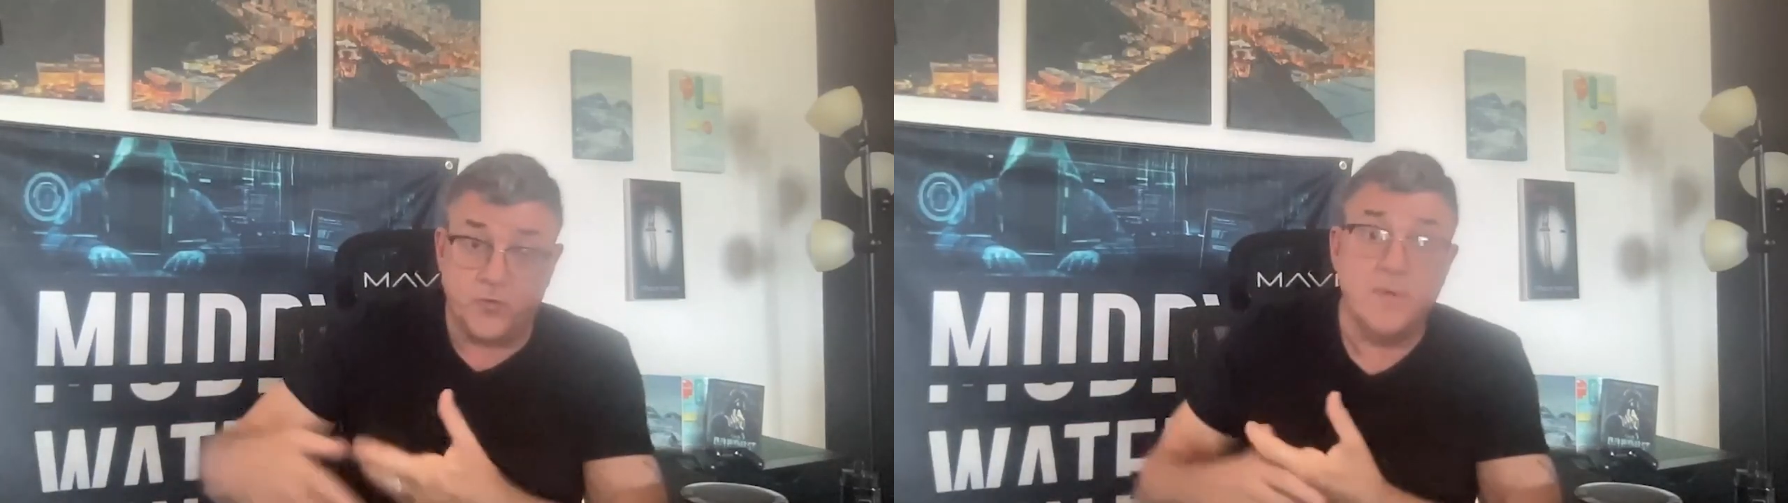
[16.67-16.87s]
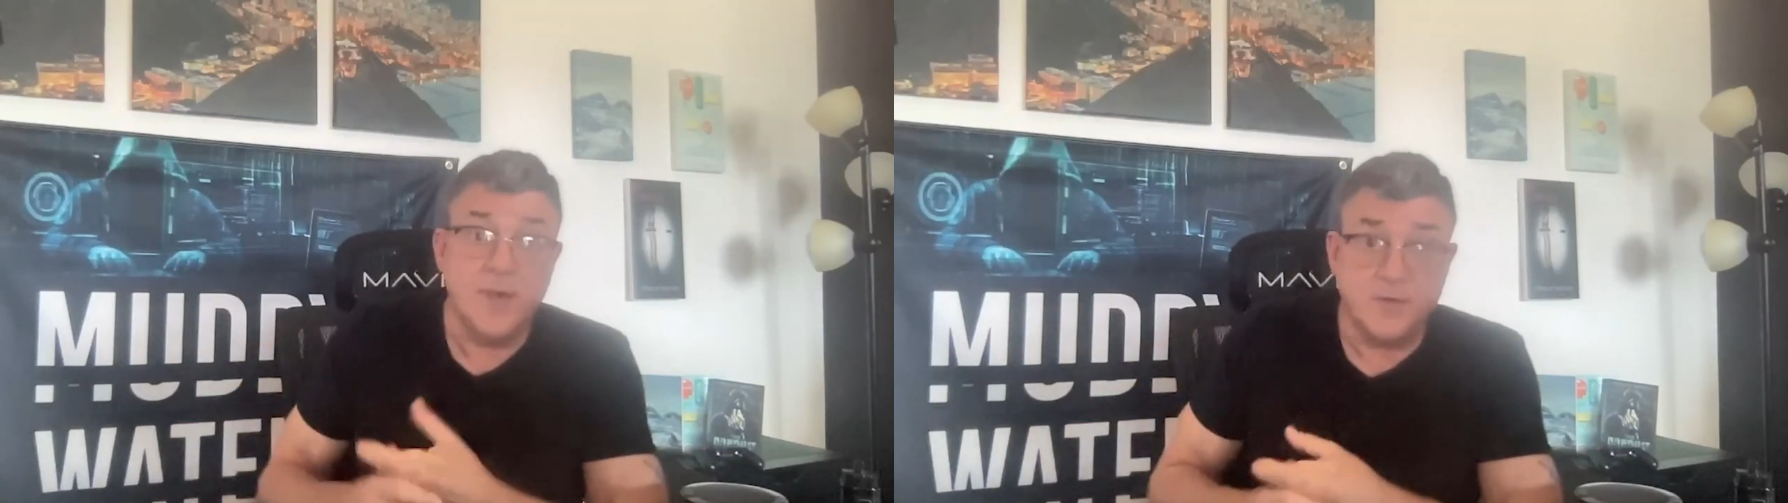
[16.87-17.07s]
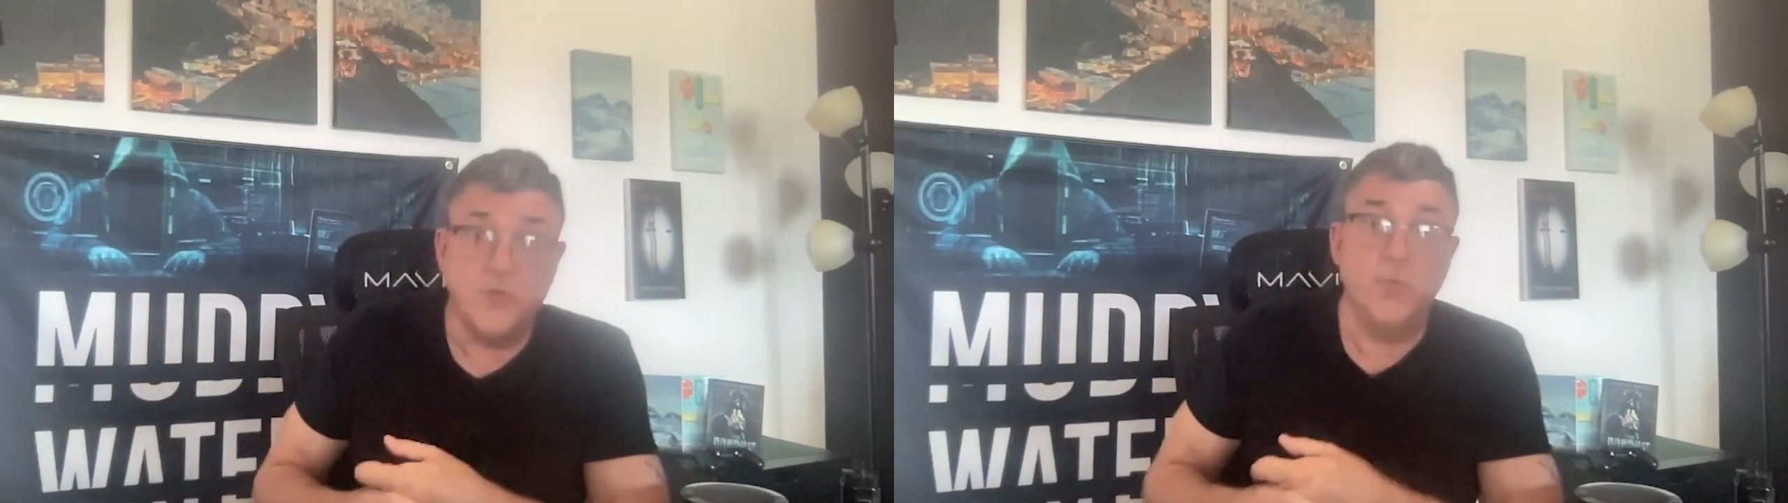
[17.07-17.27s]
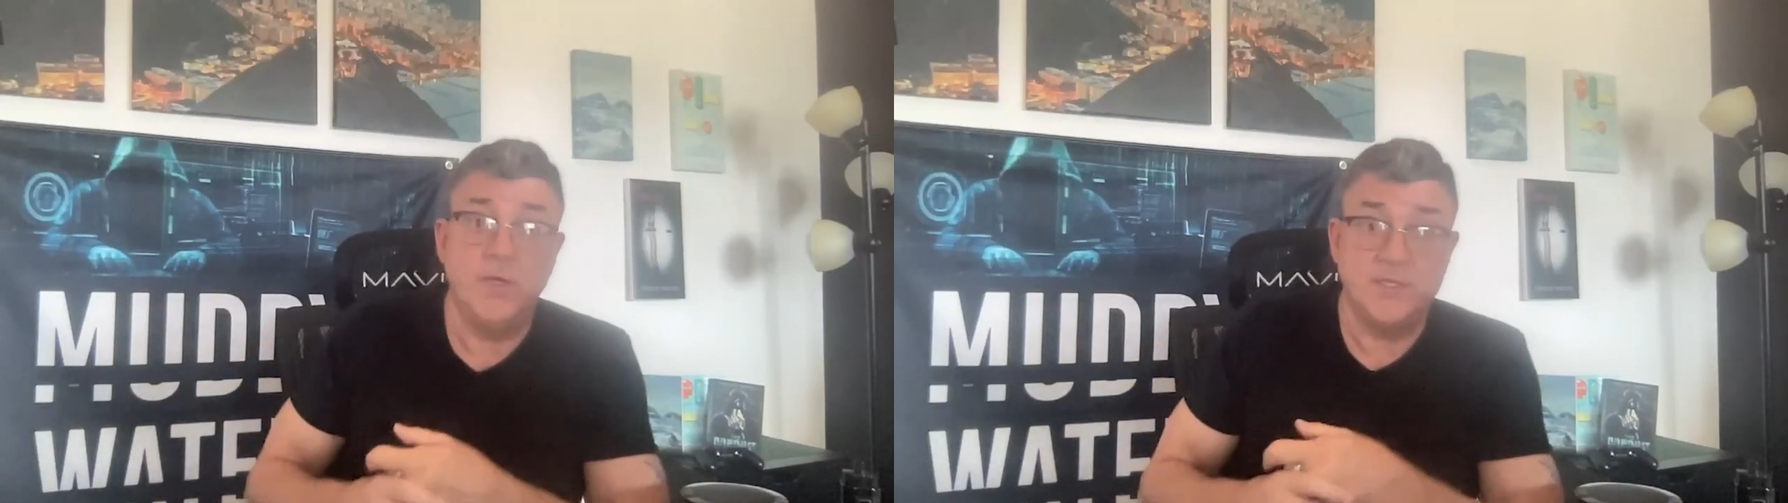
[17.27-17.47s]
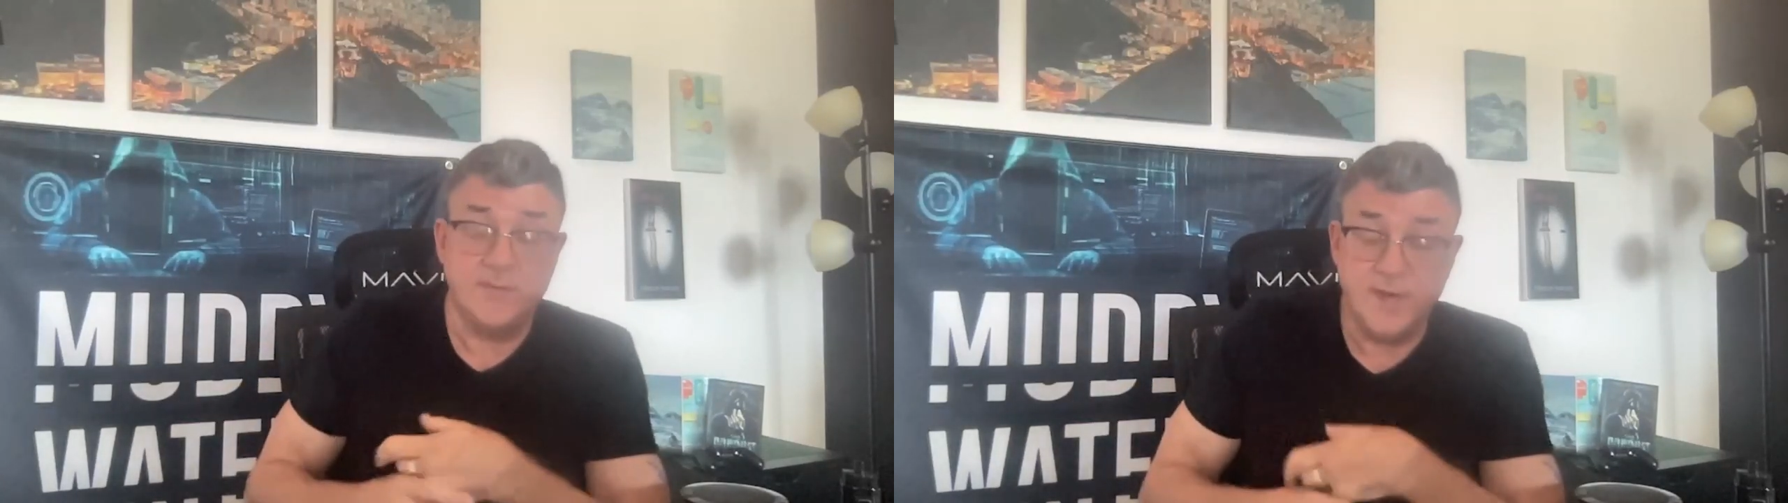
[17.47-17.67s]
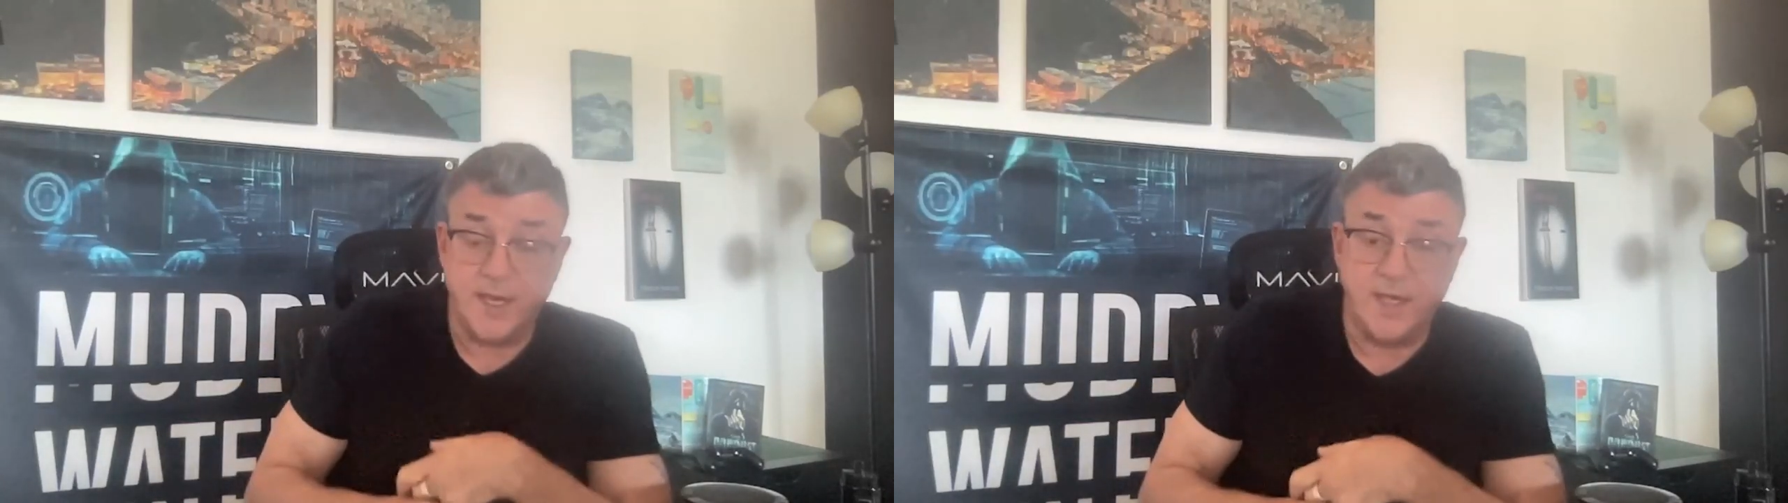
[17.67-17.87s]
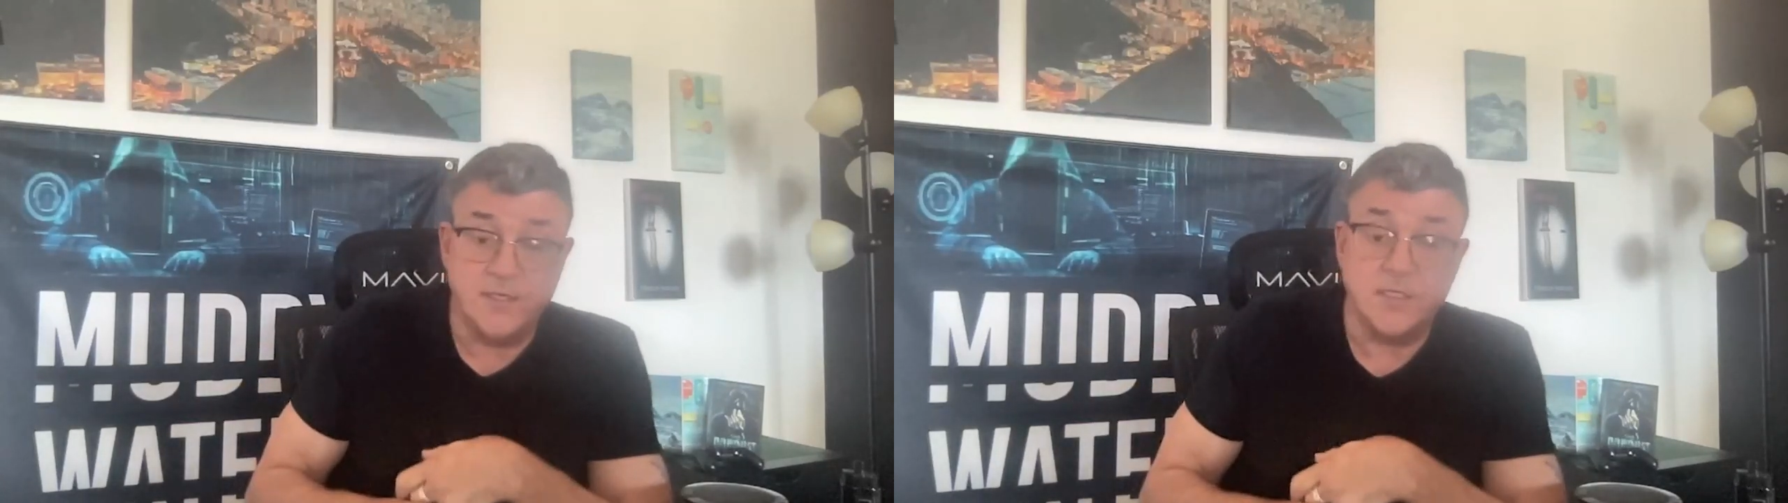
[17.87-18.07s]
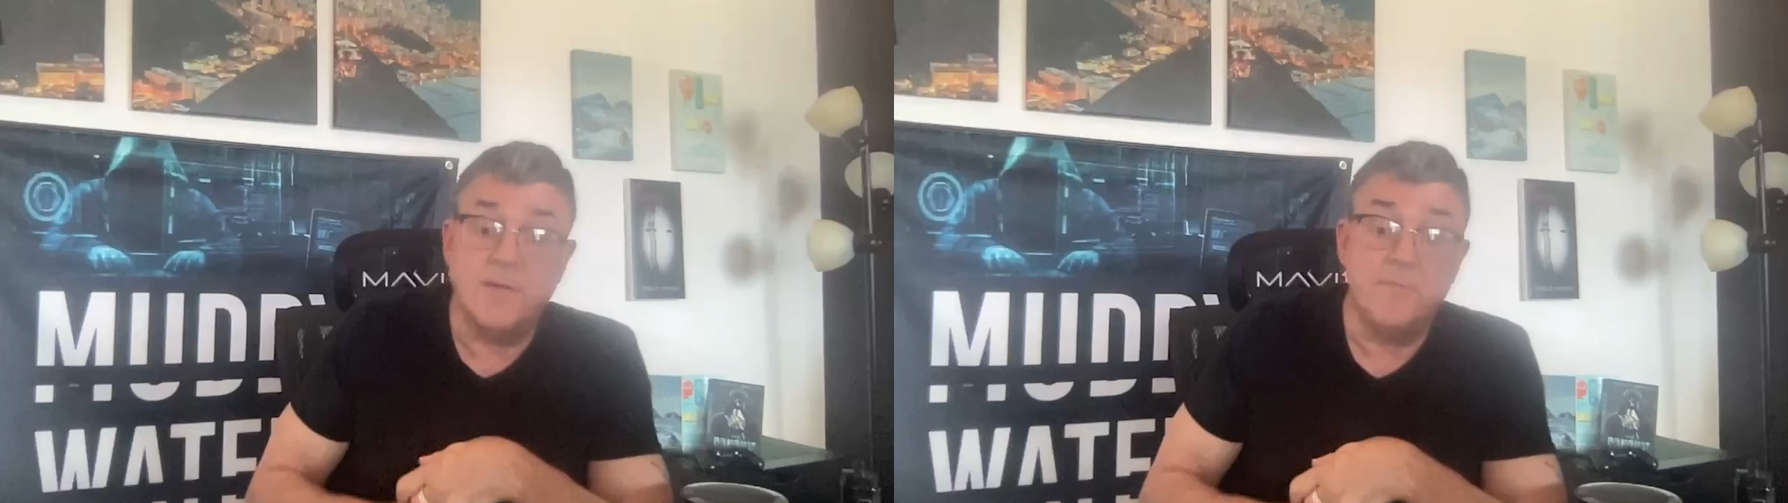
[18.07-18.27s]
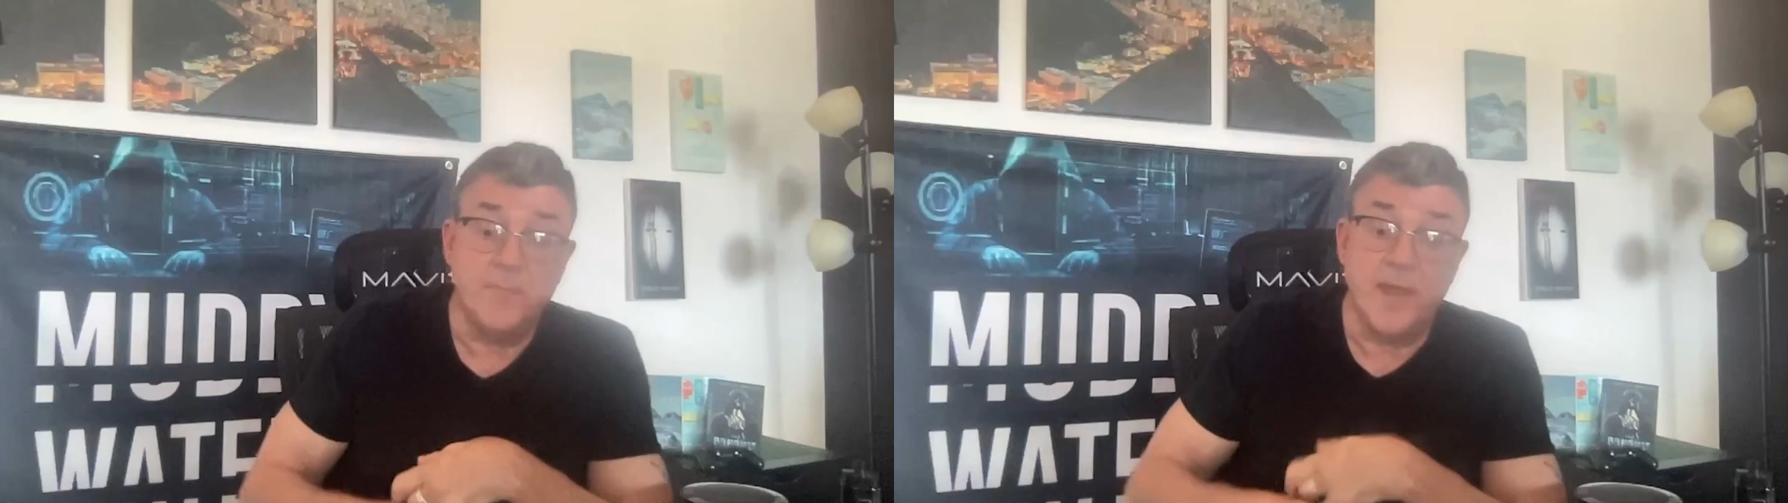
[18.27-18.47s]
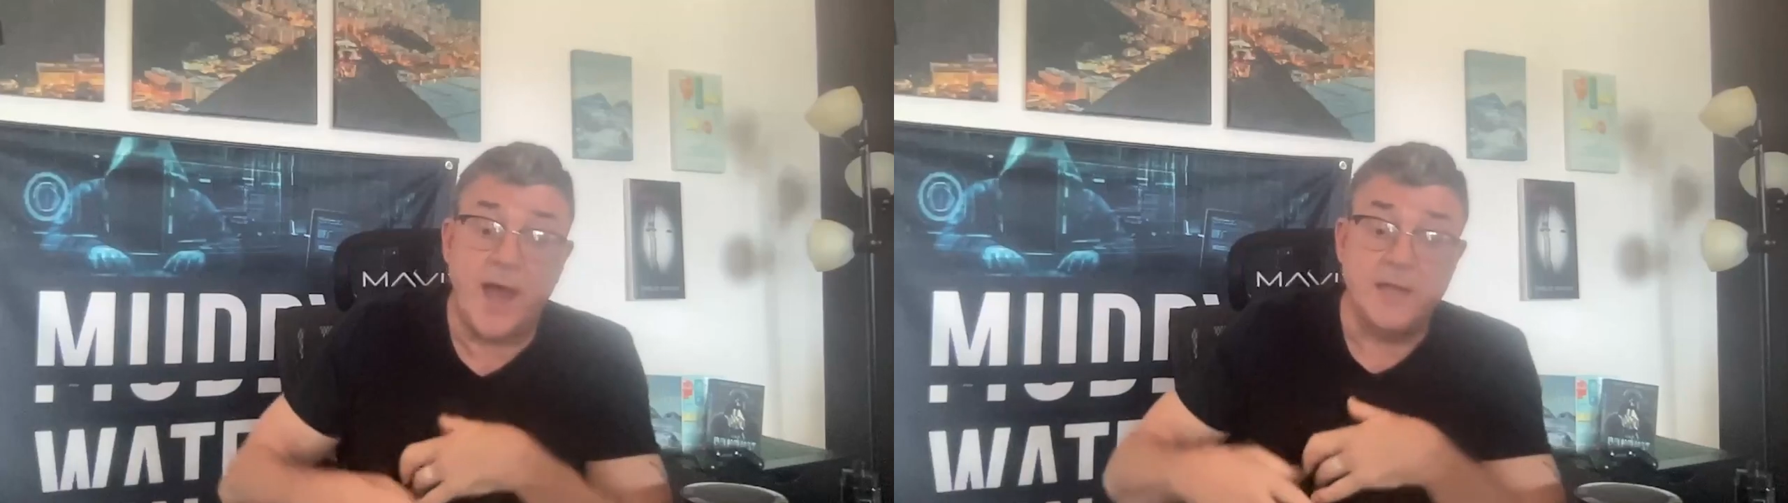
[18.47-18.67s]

during my two weeks of vacation,